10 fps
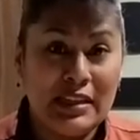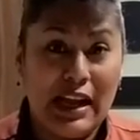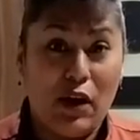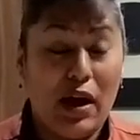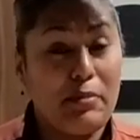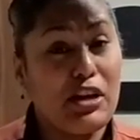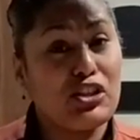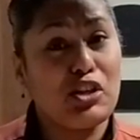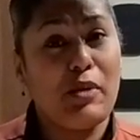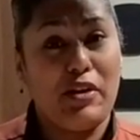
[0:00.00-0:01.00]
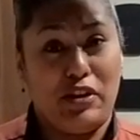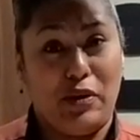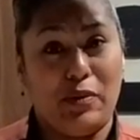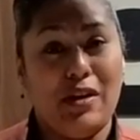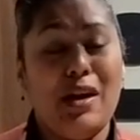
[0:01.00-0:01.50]
Now, I'm not sure about
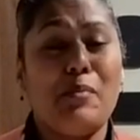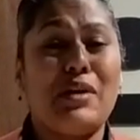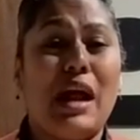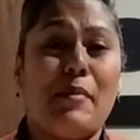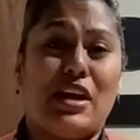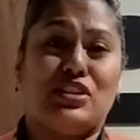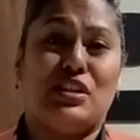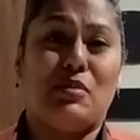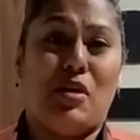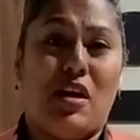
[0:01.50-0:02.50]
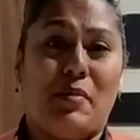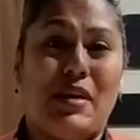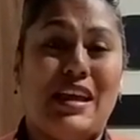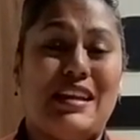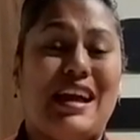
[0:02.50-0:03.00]
you, but I'm actually a
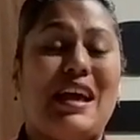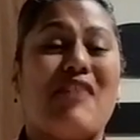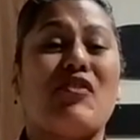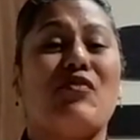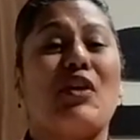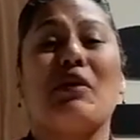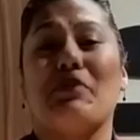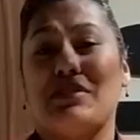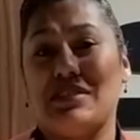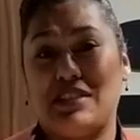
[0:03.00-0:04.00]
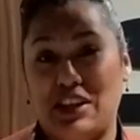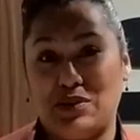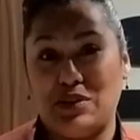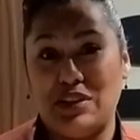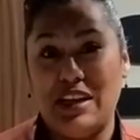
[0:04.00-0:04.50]
mom, and I have a very busy schedule.